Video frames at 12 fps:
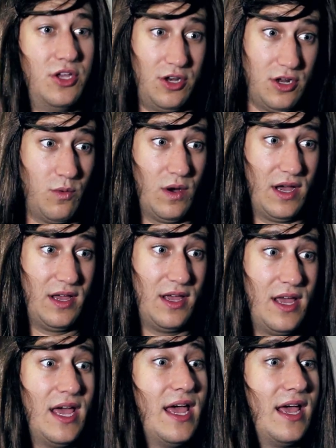you know what?
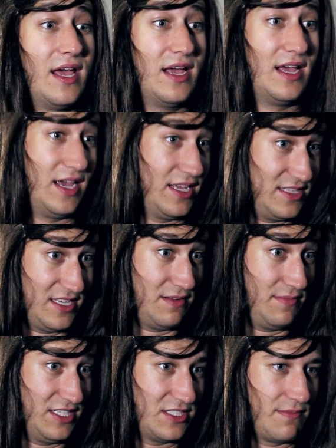It
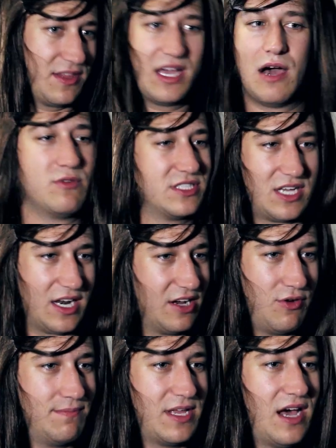did mean something. I was kind of
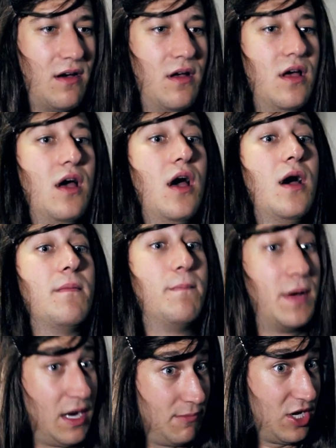creeped out,
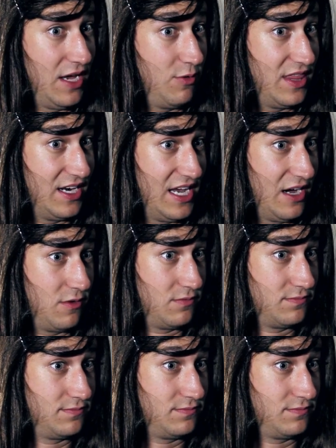but I'm okay with it now.